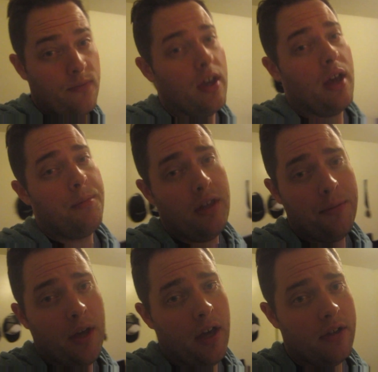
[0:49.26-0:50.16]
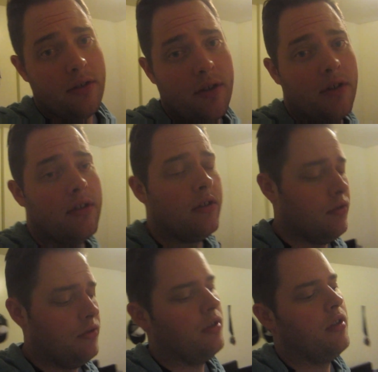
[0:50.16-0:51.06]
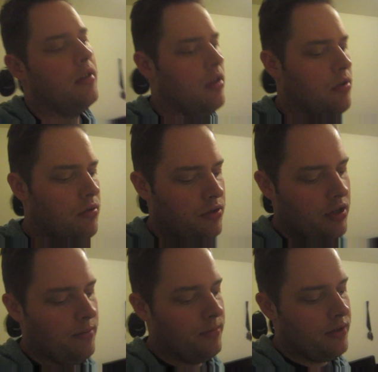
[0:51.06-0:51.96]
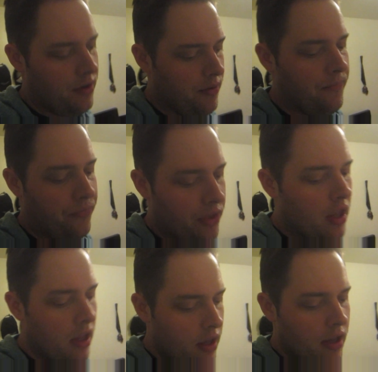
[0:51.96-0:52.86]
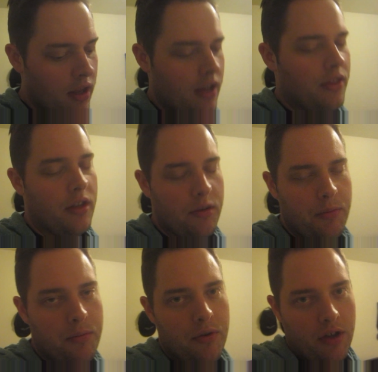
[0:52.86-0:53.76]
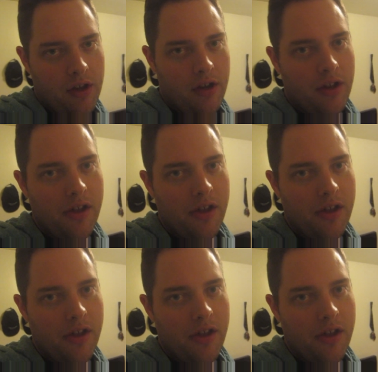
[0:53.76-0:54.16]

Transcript: a VIP pass to the local gym, so I think it'll be pretty good.